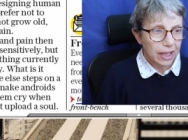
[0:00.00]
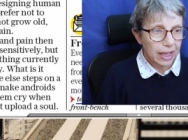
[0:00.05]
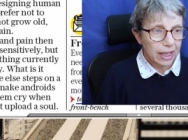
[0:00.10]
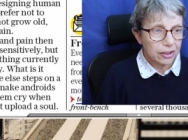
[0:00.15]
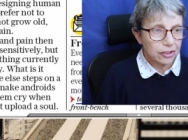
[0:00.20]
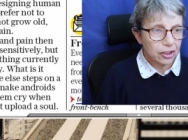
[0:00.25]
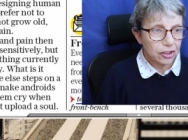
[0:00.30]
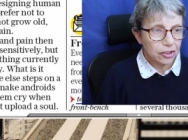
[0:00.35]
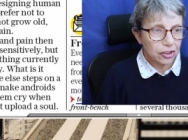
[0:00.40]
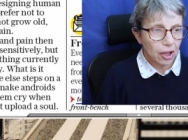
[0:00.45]

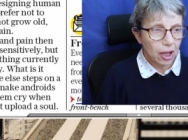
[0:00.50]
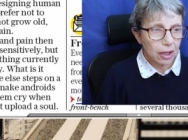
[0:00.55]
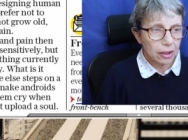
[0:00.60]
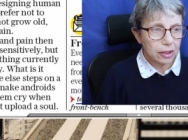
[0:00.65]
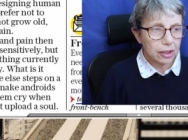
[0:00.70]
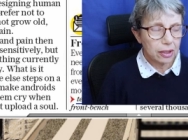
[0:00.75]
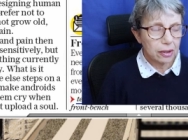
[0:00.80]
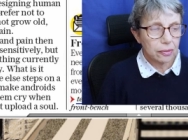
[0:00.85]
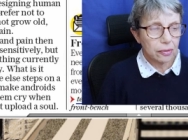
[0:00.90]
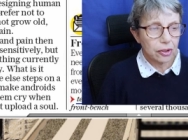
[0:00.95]
It is
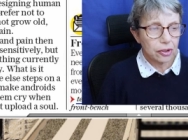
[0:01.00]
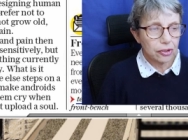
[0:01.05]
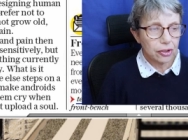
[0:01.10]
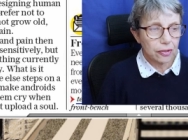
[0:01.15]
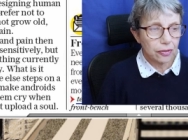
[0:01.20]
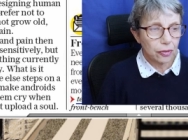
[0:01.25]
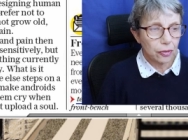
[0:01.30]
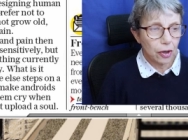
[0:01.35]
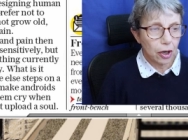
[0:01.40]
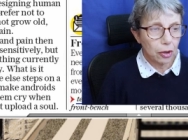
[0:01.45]
argued that
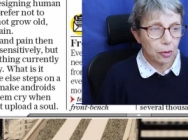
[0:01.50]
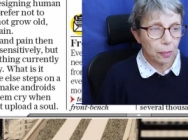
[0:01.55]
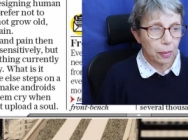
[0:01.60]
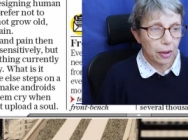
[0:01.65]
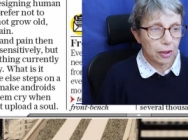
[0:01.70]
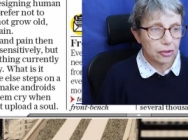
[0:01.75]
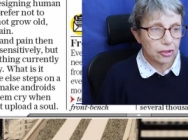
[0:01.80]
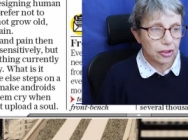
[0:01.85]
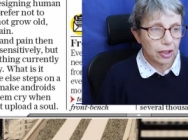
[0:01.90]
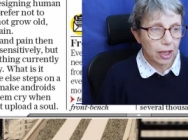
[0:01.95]
if
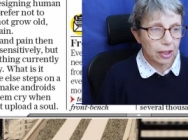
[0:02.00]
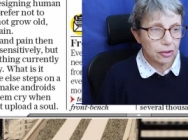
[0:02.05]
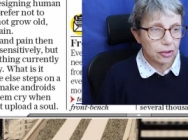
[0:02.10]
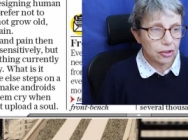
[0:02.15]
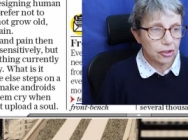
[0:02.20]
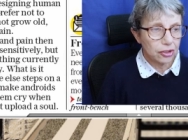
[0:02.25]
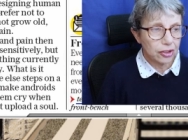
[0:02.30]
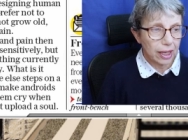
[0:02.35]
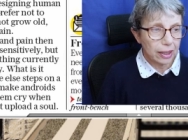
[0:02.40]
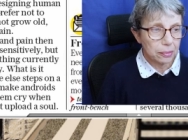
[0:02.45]
robots
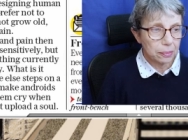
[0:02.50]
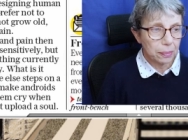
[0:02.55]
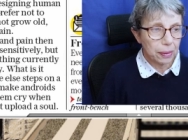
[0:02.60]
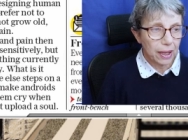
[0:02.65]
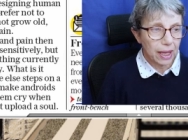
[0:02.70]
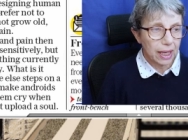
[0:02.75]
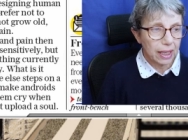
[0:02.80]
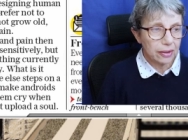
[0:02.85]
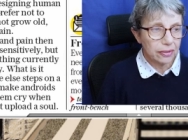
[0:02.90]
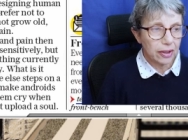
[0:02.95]
understand
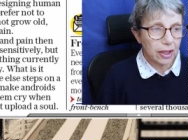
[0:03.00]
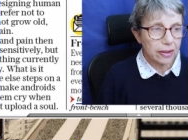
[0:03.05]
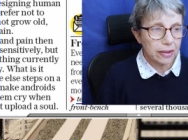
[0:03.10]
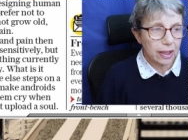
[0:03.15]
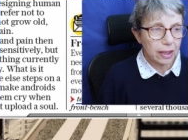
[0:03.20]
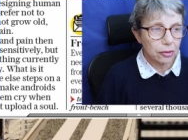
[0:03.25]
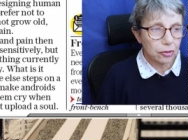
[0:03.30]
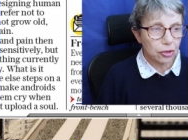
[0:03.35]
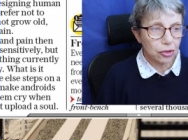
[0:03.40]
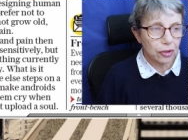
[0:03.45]
pain,
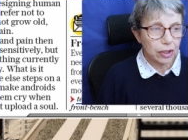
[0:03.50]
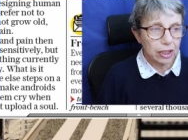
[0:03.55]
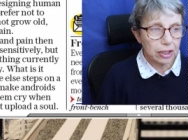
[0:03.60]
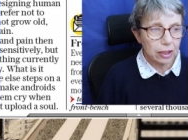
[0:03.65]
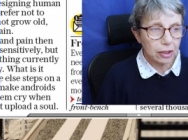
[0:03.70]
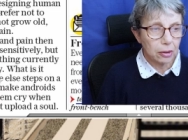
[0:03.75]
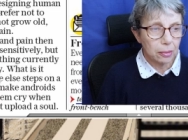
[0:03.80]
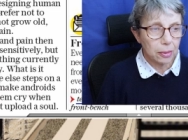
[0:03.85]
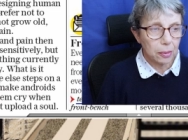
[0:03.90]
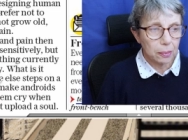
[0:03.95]
then they'll
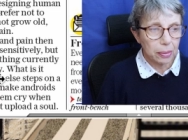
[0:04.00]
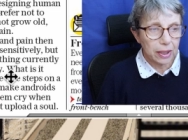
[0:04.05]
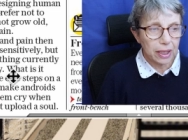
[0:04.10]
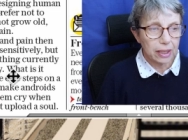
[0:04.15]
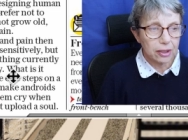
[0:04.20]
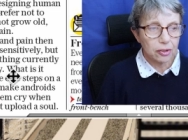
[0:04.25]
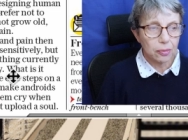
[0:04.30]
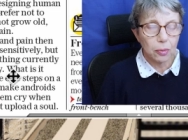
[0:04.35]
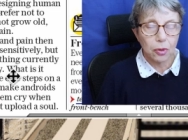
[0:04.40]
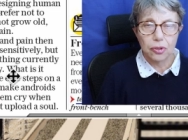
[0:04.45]
treat human
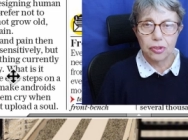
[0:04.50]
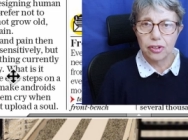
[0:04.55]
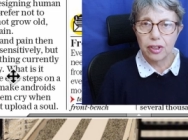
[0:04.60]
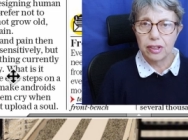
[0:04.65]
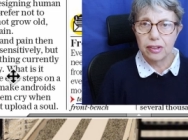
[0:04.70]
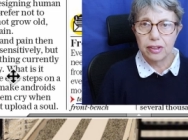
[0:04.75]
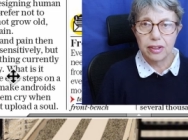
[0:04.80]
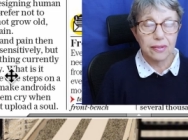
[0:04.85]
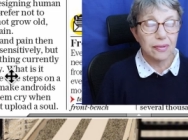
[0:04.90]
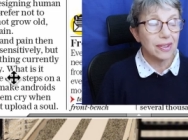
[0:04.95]
beings more
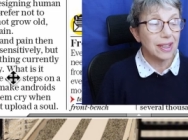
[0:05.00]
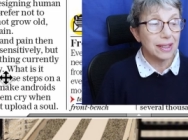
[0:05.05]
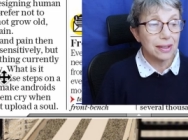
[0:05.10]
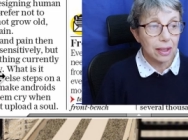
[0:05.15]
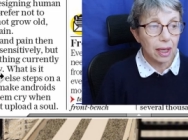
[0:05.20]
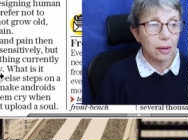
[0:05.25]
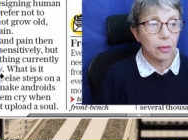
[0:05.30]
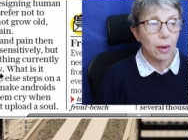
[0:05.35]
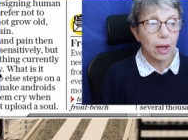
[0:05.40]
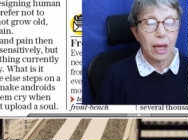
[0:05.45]
sensitively.
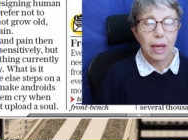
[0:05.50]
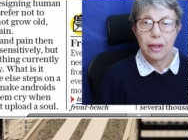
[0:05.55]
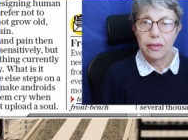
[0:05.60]
No,